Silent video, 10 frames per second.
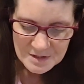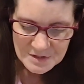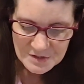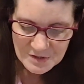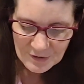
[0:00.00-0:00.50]

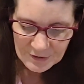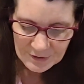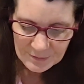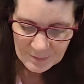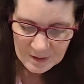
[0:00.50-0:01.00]
So
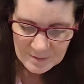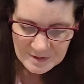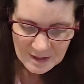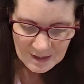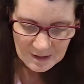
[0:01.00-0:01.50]
where was
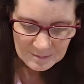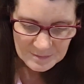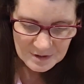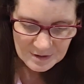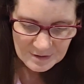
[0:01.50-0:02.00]
I up
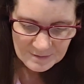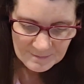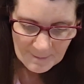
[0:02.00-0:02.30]
to?